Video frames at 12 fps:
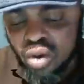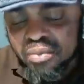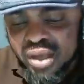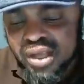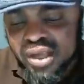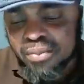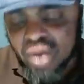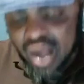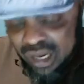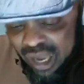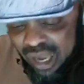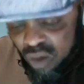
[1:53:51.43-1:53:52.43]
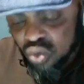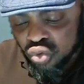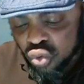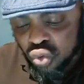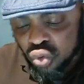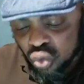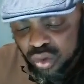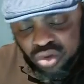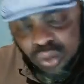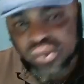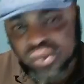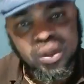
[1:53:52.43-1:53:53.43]
made them allow Ojukwu to
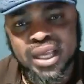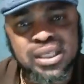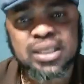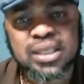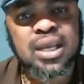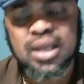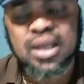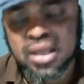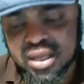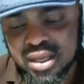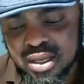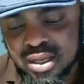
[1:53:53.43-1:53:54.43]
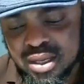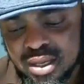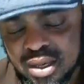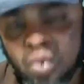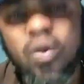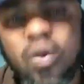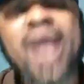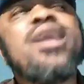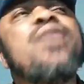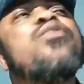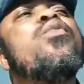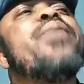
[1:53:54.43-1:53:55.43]
return to Nigeria. Why they
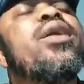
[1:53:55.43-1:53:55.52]
even bury